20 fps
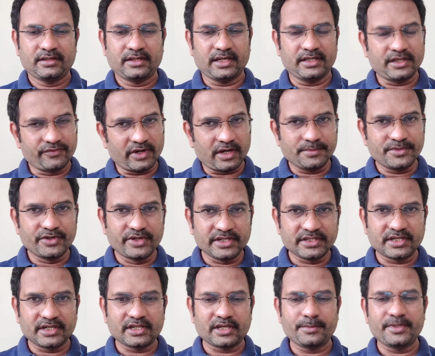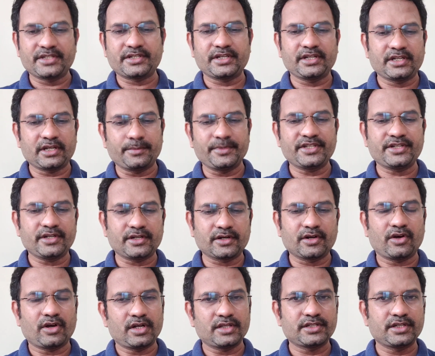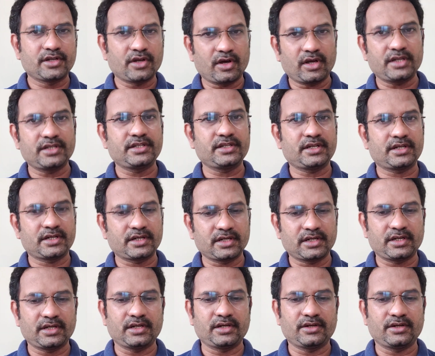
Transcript: Either pharmaceutics or chemistry, chemistry or college, college or